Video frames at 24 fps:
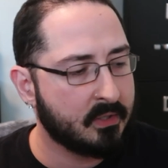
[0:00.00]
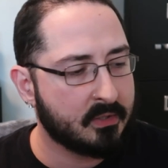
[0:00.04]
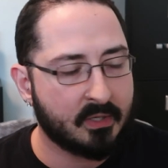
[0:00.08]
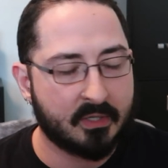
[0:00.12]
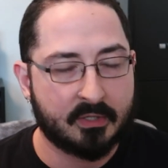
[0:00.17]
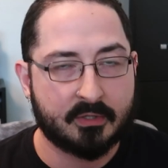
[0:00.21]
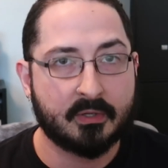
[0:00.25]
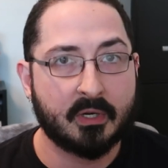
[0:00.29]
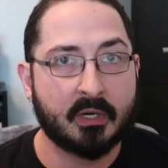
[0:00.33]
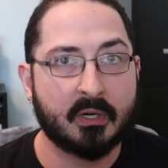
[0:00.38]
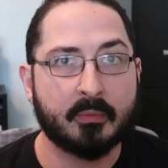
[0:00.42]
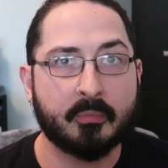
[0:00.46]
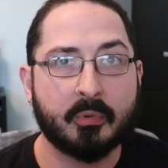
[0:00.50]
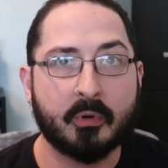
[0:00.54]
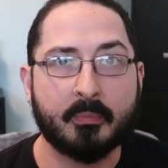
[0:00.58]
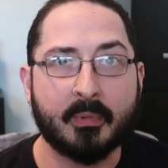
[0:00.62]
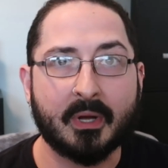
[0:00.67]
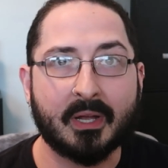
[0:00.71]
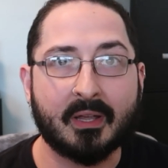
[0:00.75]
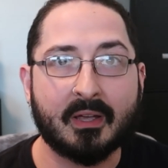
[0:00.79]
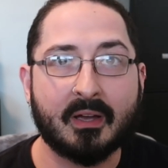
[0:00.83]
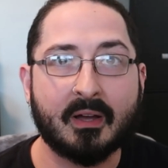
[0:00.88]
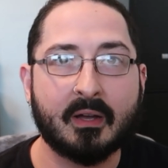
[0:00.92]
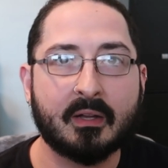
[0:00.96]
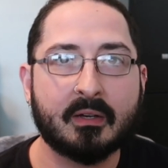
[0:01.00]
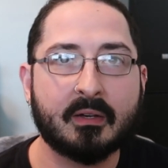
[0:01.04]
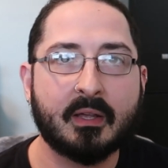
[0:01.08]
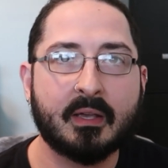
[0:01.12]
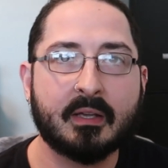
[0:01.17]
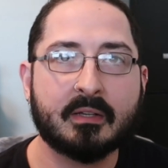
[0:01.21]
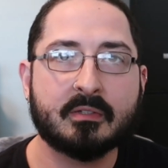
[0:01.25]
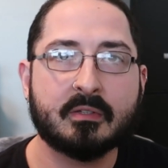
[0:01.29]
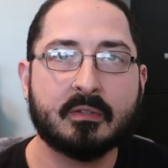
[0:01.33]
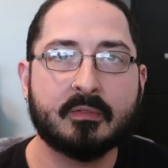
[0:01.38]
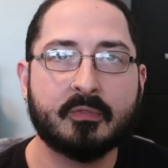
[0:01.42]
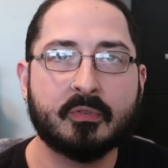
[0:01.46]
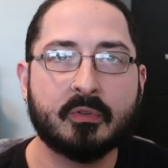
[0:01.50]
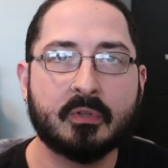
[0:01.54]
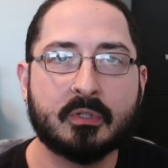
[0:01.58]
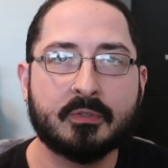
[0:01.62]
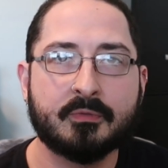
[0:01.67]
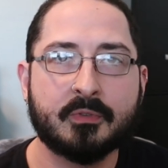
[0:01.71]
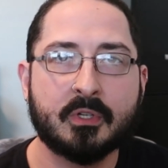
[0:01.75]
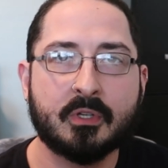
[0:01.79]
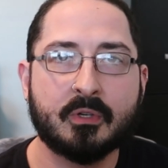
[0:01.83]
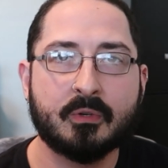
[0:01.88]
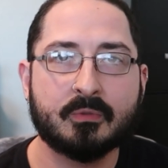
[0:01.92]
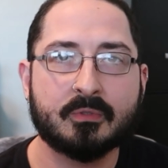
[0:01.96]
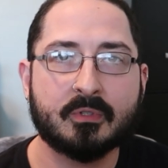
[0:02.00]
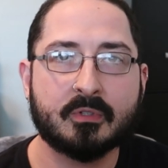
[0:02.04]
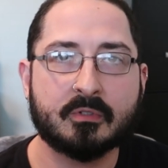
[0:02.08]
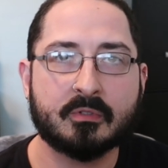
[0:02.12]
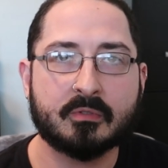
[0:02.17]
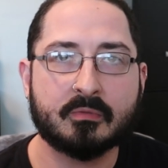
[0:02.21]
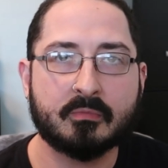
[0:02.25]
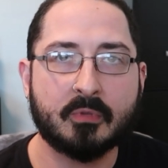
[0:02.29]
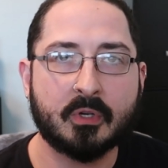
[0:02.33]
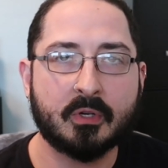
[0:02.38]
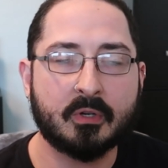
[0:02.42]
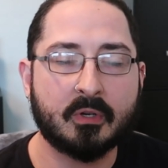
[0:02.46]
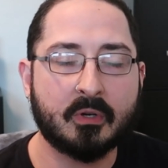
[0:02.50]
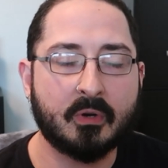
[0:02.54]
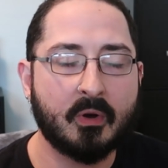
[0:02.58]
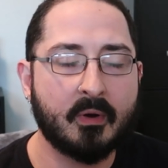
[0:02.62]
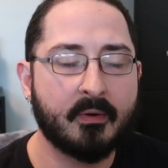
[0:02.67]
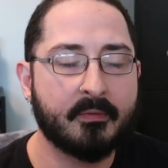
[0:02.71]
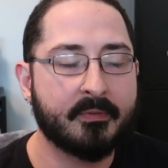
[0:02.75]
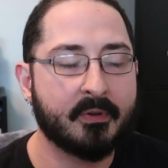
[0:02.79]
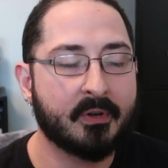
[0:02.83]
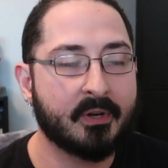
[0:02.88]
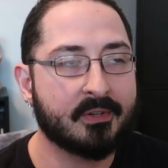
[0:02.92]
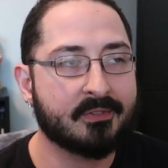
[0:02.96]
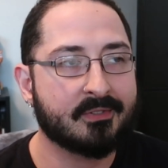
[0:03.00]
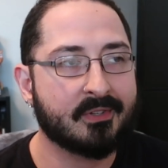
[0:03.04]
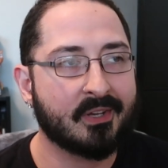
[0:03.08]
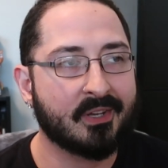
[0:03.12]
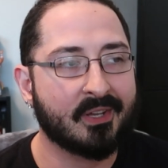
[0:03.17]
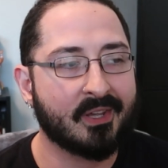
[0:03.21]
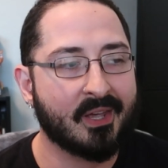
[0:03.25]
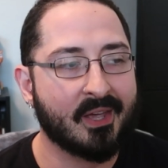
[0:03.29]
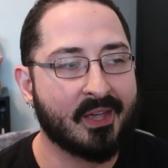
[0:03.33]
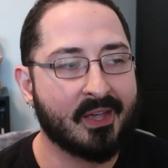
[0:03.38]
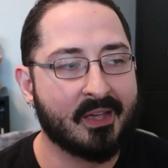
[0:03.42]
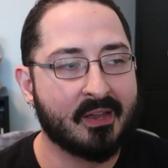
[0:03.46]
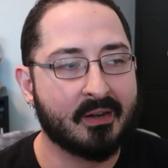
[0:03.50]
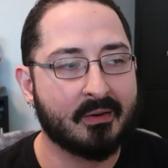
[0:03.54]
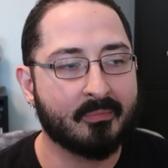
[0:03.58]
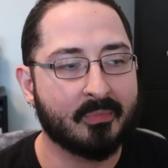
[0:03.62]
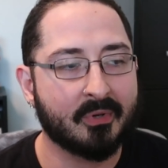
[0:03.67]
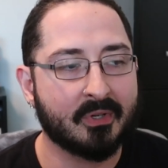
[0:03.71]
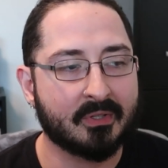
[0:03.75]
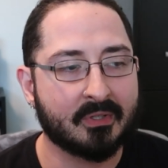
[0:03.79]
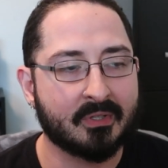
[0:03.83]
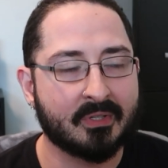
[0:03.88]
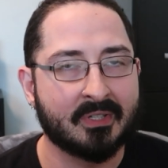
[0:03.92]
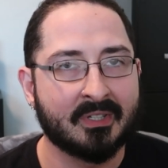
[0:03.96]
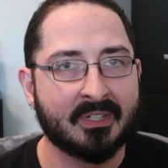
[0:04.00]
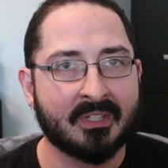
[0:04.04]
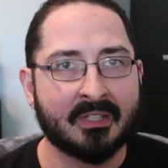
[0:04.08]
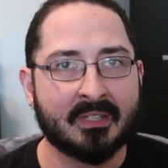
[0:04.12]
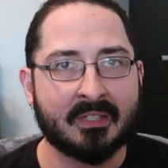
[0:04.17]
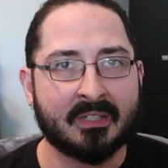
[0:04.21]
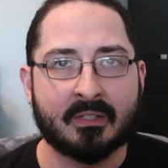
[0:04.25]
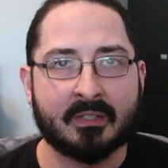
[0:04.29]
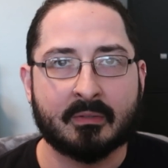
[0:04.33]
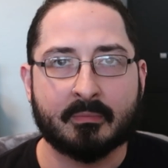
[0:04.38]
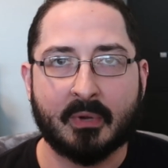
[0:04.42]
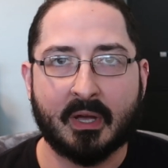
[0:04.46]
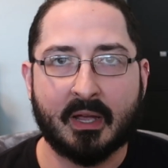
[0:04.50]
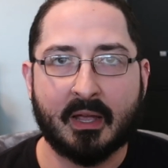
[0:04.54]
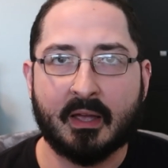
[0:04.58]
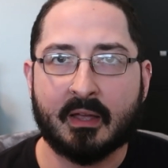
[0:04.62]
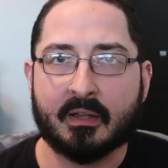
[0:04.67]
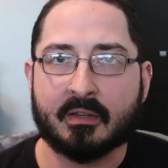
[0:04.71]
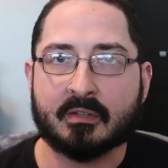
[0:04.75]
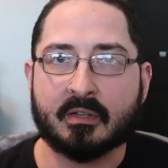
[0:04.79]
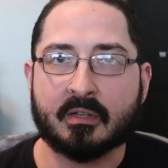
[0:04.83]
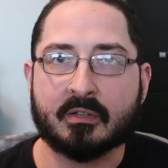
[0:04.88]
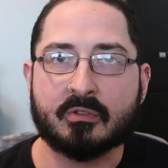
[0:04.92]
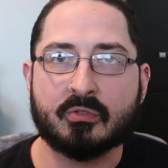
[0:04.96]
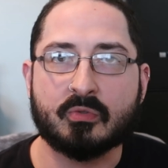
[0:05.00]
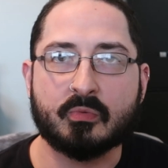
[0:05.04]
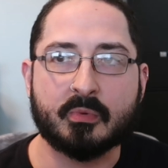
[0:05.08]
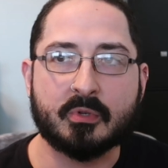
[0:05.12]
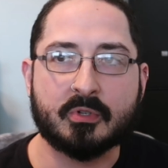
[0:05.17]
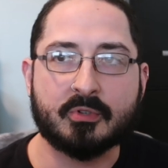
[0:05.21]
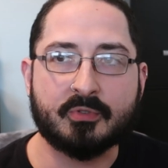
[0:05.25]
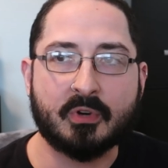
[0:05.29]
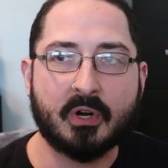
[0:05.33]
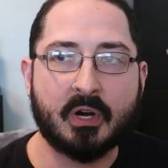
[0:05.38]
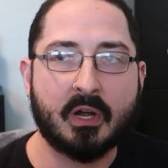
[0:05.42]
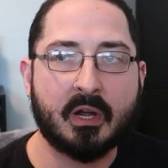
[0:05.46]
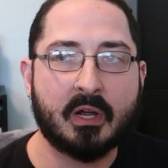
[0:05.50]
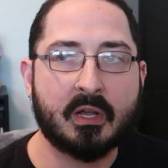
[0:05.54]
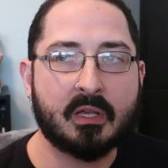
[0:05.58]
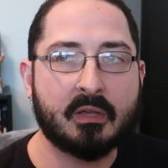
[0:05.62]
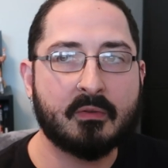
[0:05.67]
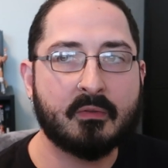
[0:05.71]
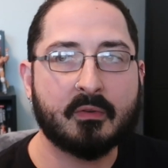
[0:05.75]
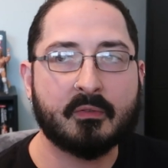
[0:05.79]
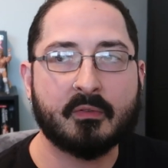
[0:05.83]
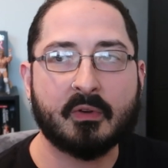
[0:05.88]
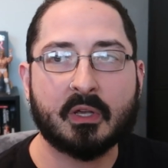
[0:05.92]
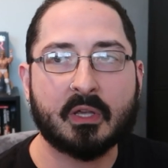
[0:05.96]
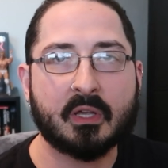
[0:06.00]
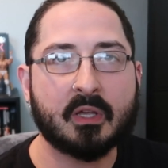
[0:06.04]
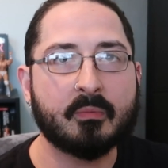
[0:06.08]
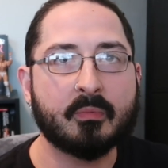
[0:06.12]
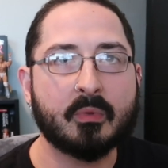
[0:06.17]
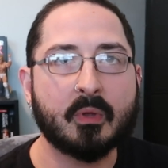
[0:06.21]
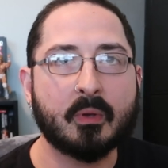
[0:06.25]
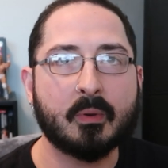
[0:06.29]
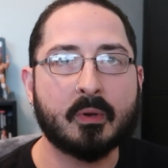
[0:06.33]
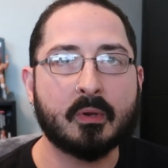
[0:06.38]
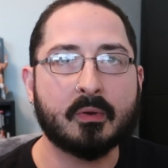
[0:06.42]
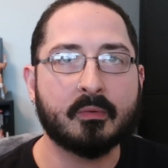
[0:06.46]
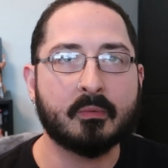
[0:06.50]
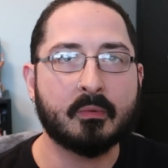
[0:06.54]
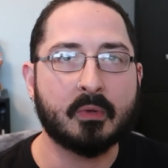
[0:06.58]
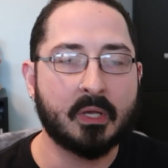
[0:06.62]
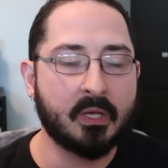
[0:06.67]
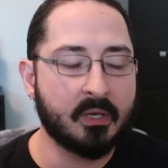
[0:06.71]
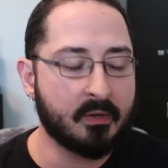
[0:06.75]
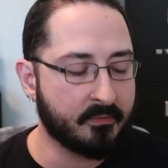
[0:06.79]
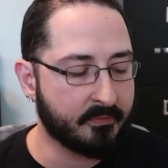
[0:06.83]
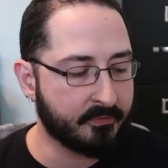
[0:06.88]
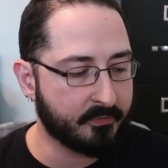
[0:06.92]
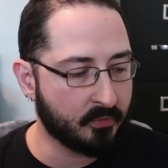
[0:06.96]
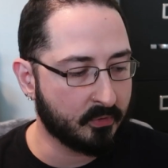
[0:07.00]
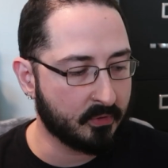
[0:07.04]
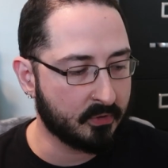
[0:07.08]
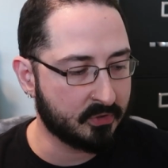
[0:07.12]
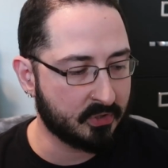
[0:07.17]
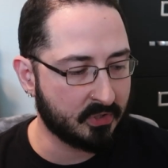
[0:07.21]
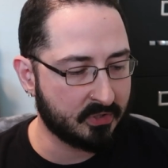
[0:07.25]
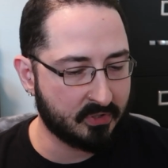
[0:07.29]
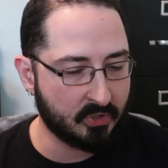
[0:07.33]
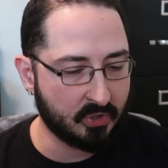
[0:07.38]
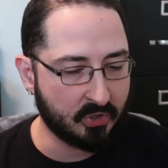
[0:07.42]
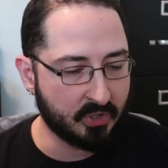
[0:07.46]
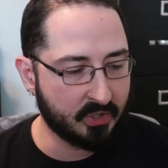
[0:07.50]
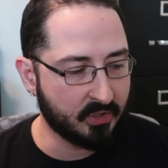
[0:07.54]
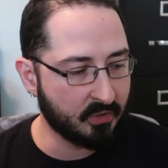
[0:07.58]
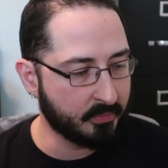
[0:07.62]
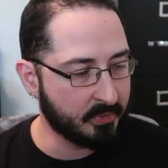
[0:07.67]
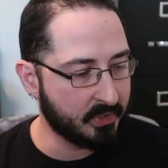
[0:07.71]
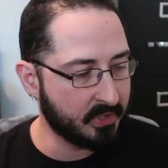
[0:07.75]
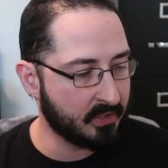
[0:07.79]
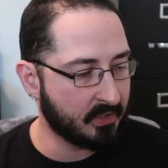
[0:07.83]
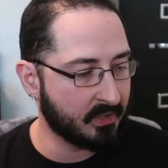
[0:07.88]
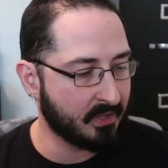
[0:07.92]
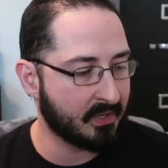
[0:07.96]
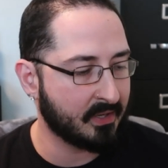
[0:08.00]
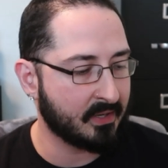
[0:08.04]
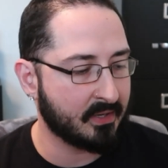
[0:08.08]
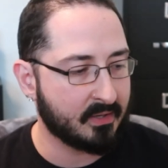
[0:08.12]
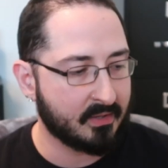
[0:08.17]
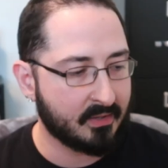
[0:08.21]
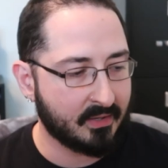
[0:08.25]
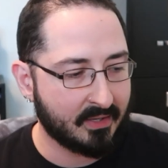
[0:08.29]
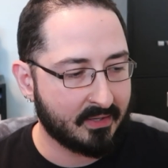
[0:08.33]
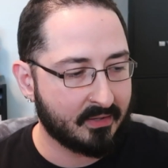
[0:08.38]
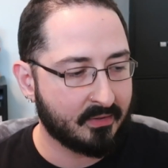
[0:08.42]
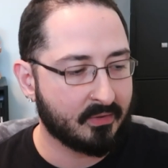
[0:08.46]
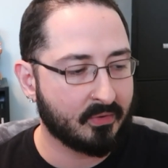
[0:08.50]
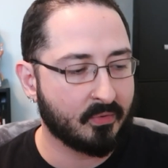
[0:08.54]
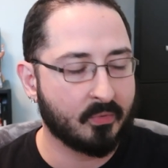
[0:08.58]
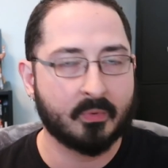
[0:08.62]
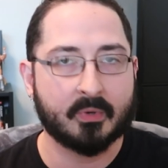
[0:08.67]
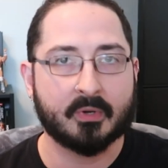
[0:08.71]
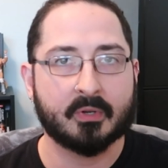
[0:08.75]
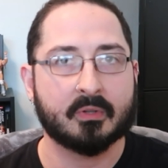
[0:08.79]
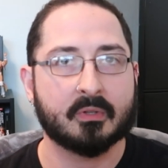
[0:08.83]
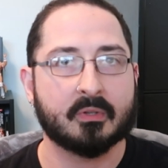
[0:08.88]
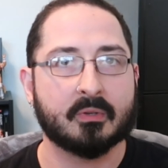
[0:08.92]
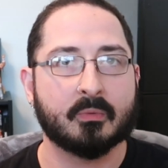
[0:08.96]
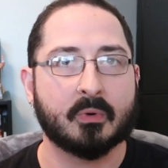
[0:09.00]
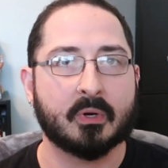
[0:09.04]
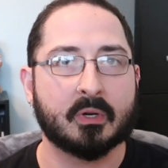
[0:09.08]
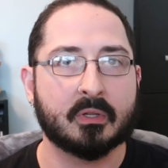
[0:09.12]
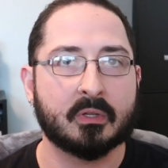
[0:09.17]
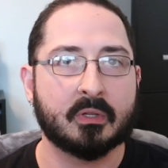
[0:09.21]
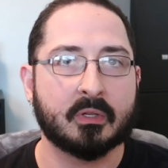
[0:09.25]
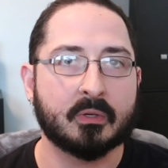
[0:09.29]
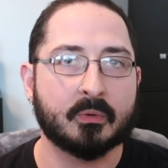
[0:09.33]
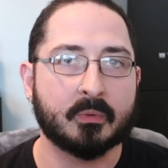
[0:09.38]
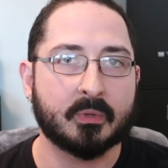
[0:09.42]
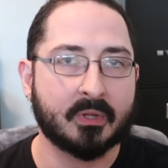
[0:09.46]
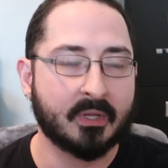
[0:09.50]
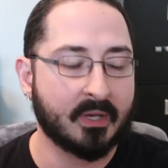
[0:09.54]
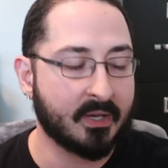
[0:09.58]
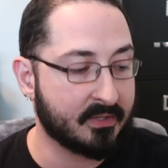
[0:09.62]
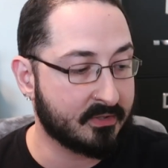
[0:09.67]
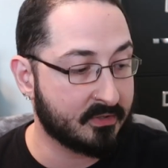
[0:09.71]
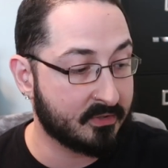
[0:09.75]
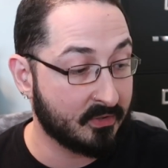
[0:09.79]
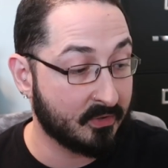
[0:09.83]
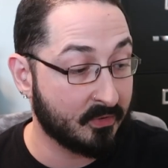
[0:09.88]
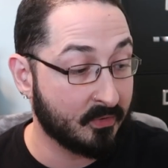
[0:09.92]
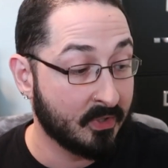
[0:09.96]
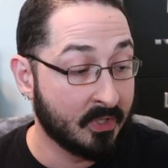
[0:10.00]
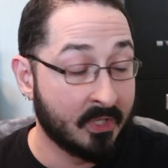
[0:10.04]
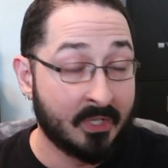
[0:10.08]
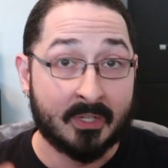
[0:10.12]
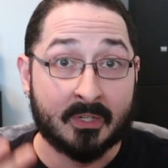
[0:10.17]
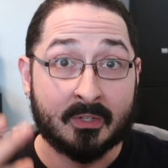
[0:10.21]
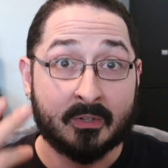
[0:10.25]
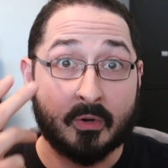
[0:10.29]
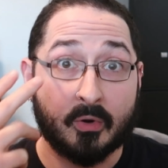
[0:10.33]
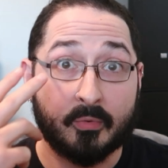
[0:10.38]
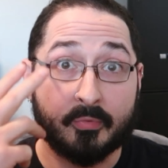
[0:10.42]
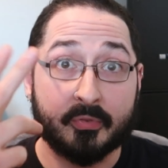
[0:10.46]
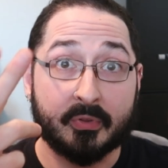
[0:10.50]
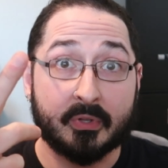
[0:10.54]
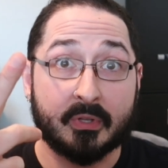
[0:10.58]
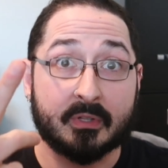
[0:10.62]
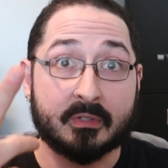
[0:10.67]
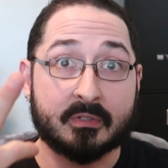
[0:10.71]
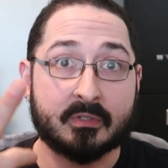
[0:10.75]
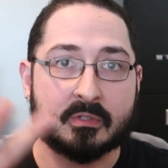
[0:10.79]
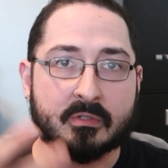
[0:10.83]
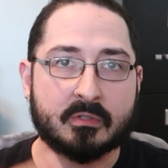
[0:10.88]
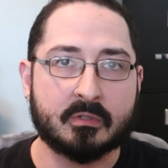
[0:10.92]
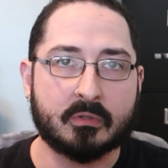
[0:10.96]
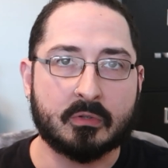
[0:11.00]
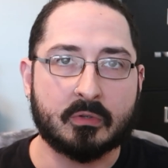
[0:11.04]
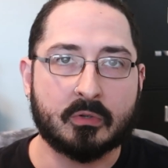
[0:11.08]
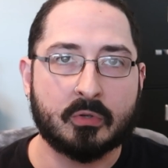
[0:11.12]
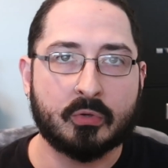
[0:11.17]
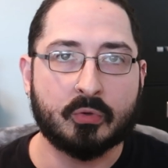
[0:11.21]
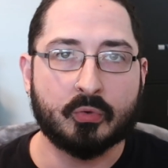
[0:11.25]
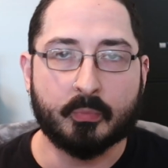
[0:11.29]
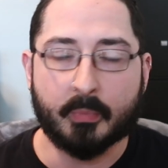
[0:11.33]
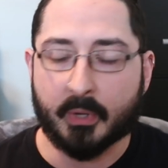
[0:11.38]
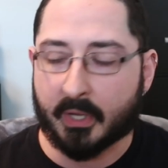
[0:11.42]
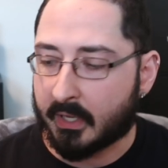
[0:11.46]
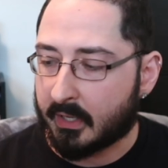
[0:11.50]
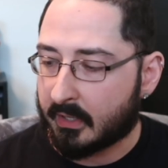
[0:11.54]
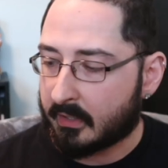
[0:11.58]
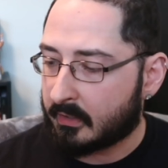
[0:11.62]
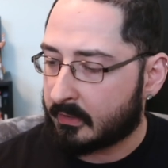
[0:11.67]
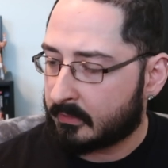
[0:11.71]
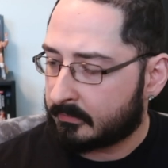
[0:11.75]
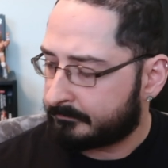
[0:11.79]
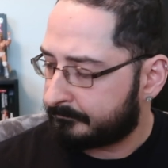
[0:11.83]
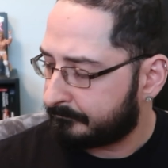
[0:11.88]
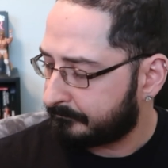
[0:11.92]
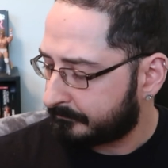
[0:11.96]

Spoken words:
I try to put my contacts in for these videos as often as I can, but my eyes get super dry even if I keep them in for just a little bit, and I don't really want to deal with that. So hopefully this isn't too bad.